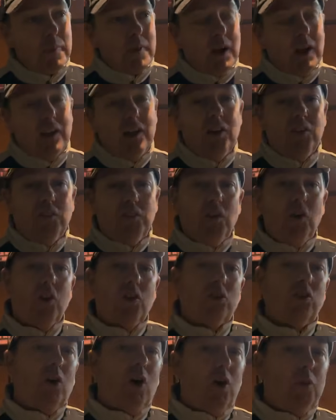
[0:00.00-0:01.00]
in the
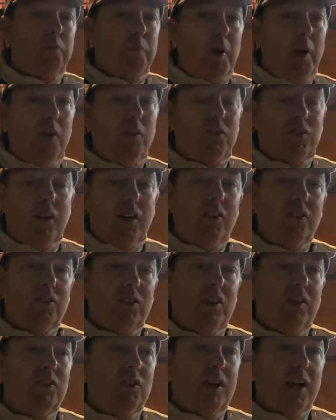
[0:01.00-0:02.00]
first half, both teams
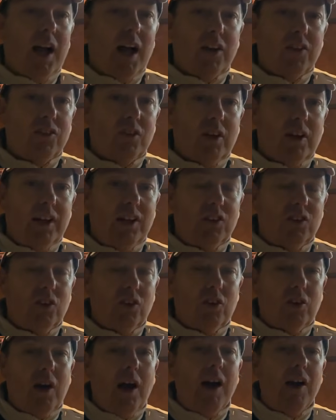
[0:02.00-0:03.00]
seemed to cancel each
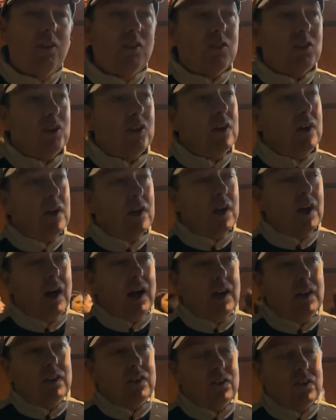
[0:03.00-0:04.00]
other out.
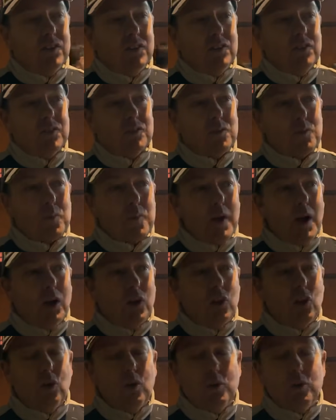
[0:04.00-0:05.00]
And
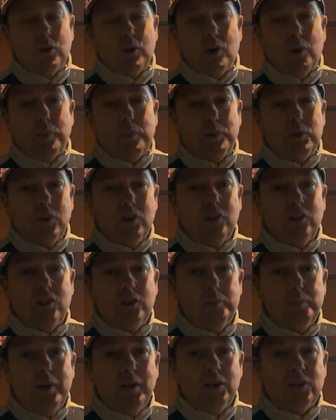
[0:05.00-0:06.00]
I thought it was an
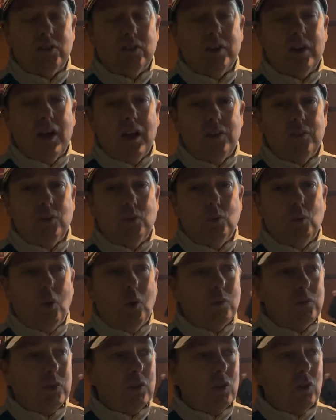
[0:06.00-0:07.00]
opportunity missed today for
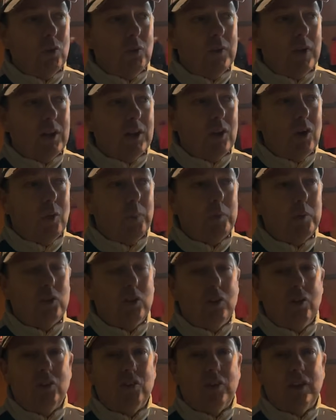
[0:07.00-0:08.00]
Wolves. I thought we had the
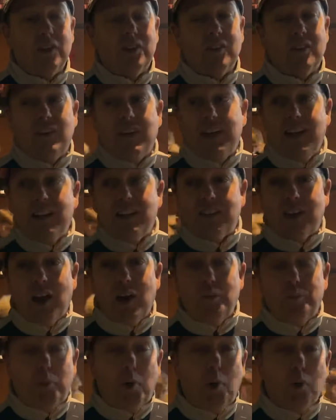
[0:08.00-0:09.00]
opportunity to at least
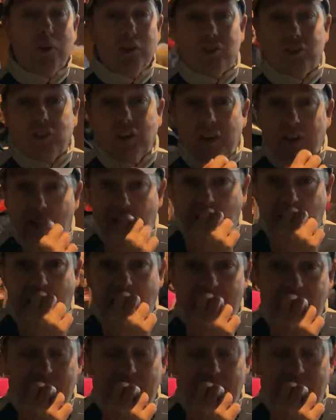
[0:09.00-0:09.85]
get a point out